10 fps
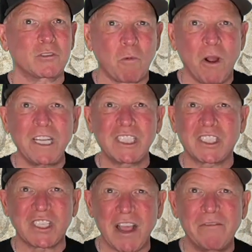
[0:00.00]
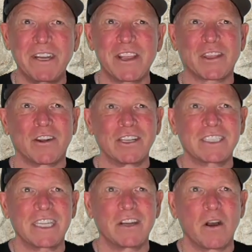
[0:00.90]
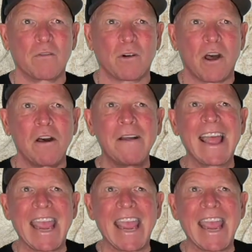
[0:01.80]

27-13 overall,